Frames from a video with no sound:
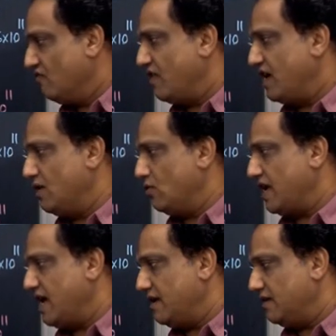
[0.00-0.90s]
Find
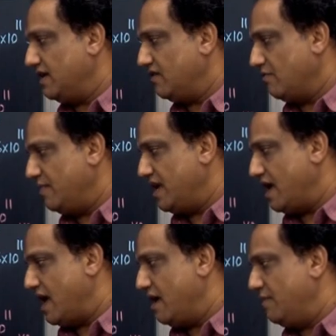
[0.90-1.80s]
out n, it will
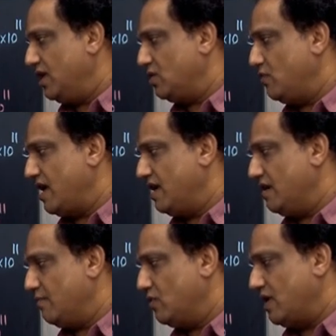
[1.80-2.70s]
be m into
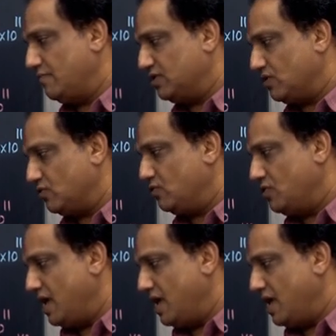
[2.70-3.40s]
Na upon m0,